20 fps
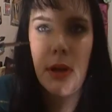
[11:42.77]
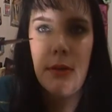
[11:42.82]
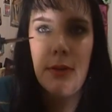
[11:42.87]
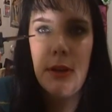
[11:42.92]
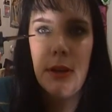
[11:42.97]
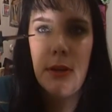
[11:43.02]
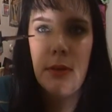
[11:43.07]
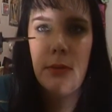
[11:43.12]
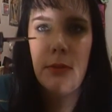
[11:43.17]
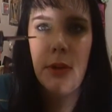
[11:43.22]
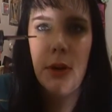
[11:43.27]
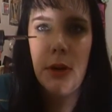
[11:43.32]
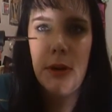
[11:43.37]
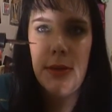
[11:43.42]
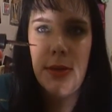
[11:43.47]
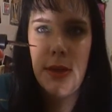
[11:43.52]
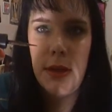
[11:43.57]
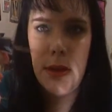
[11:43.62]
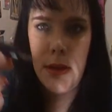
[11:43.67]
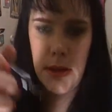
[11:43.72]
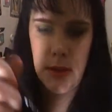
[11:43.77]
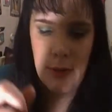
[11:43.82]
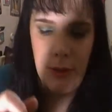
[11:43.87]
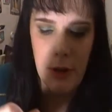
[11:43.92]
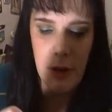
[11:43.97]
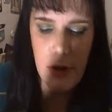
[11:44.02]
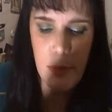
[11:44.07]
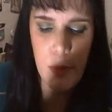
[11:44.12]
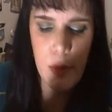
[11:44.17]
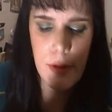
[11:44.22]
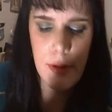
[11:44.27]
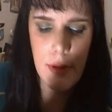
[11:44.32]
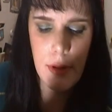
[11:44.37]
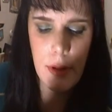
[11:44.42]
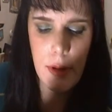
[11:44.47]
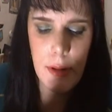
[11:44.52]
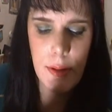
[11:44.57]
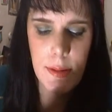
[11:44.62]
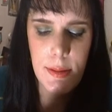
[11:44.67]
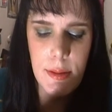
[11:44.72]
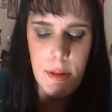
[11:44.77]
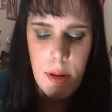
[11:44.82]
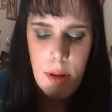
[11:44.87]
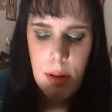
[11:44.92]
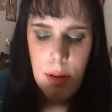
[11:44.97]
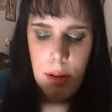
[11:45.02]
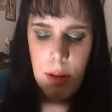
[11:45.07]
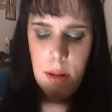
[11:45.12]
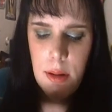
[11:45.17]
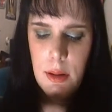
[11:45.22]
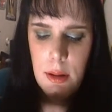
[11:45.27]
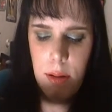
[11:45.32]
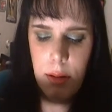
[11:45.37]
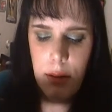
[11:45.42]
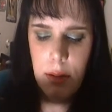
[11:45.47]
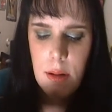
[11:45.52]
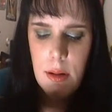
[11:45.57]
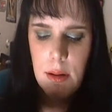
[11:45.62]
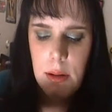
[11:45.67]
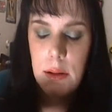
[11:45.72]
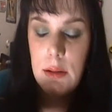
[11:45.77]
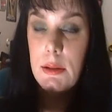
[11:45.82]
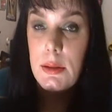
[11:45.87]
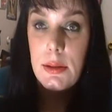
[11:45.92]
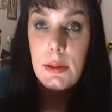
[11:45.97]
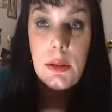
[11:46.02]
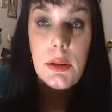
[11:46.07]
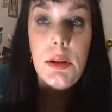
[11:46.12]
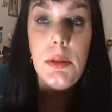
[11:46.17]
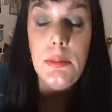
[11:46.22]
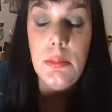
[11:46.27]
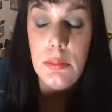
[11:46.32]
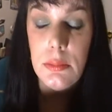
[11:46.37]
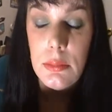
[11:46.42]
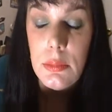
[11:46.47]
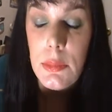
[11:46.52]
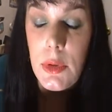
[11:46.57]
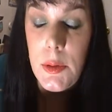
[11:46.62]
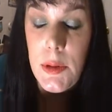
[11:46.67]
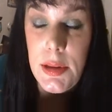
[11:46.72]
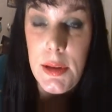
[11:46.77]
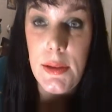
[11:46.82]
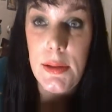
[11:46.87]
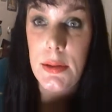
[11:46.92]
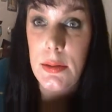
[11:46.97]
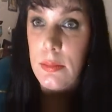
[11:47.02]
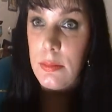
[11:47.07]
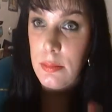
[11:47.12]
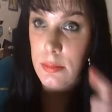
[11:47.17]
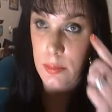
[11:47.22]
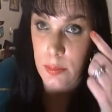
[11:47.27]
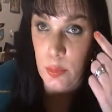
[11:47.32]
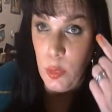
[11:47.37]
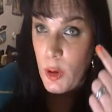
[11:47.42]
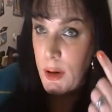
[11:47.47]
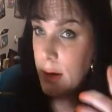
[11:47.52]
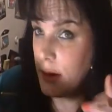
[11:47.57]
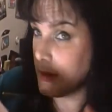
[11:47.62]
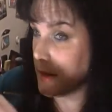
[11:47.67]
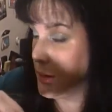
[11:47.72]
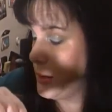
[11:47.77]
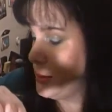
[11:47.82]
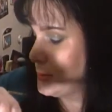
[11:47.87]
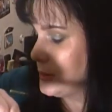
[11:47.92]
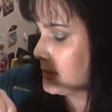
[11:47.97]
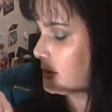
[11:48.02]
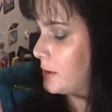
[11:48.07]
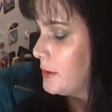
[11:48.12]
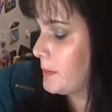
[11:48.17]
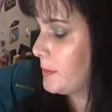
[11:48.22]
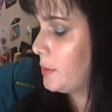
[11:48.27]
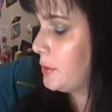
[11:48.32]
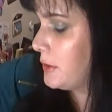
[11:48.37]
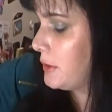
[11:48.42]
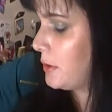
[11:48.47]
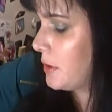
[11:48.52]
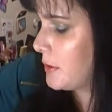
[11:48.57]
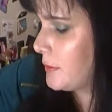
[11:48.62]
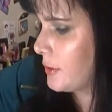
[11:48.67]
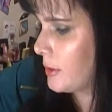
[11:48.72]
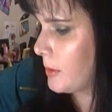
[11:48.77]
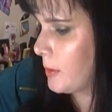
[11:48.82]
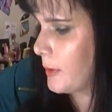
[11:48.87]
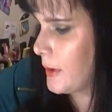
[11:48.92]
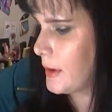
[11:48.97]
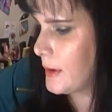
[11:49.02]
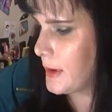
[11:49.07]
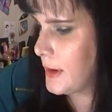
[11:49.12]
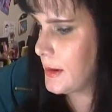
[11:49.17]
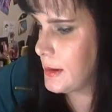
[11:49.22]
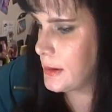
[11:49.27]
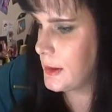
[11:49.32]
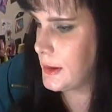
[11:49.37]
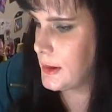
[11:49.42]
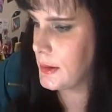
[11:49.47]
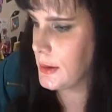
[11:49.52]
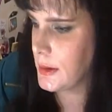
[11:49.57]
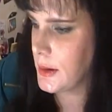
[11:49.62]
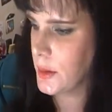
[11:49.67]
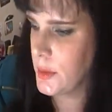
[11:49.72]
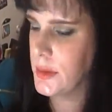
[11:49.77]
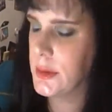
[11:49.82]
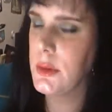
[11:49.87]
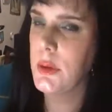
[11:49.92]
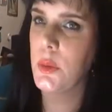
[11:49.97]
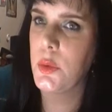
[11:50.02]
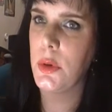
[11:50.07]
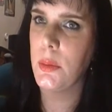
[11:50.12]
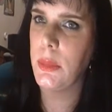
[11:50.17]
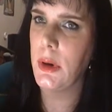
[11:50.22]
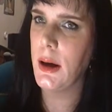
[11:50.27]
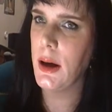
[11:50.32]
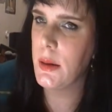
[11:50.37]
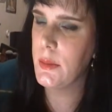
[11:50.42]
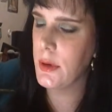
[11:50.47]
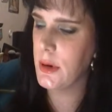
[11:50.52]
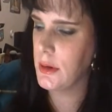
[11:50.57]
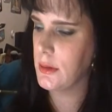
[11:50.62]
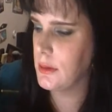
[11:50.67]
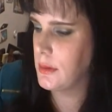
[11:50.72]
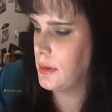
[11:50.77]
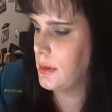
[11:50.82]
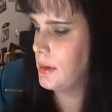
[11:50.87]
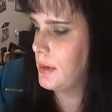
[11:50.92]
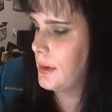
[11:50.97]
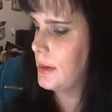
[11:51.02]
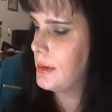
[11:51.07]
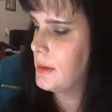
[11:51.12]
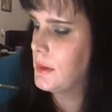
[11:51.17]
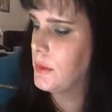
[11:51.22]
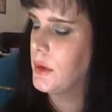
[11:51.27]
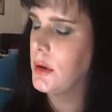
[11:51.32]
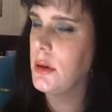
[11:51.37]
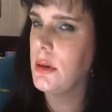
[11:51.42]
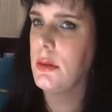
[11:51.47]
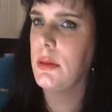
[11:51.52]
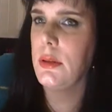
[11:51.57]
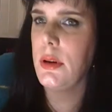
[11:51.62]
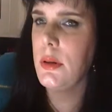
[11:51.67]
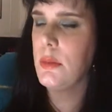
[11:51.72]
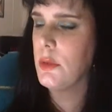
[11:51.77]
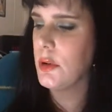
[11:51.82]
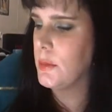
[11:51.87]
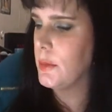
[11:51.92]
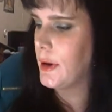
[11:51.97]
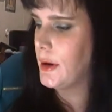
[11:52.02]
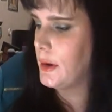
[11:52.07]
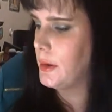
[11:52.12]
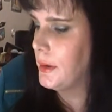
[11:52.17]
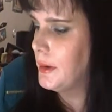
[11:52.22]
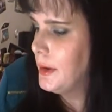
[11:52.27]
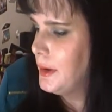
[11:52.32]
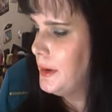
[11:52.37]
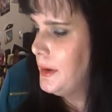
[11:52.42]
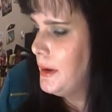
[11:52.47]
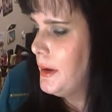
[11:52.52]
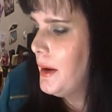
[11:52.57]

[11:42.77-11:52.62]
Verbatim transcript: Love it. Very thin, very precise. And it's good. I mean, that's brown eyeliner. It's pretty dark for a brown eyeliner. I was going to wear black, but I said, well, I'll wear brown.